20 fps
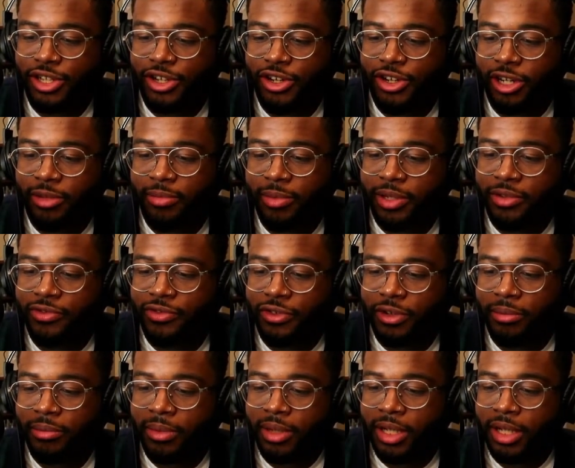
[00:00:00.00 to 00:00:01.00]
deterring me
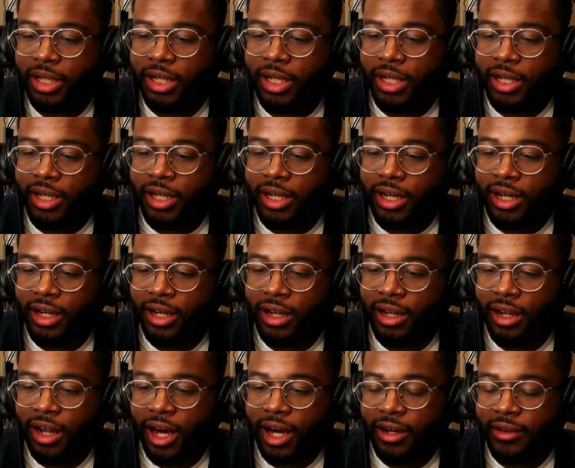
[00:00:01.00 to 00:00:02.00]
from a
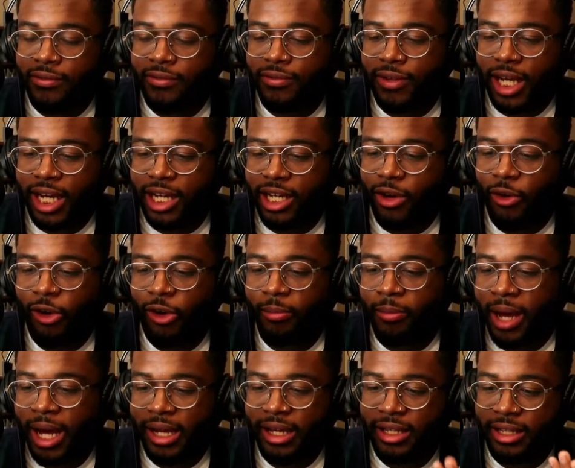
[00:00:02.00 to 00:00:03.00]
lot of like going
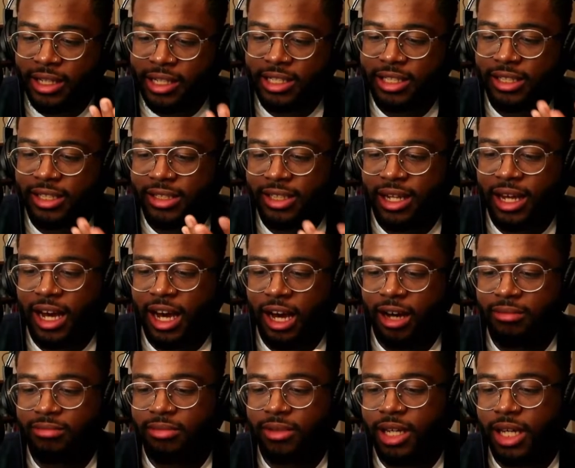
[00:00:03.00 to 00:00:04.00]
back and listening to the
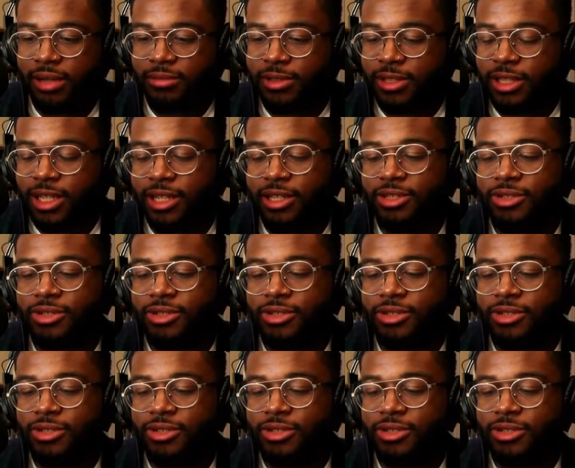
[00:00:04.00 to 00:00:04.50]
album. 'Cause I'm just like,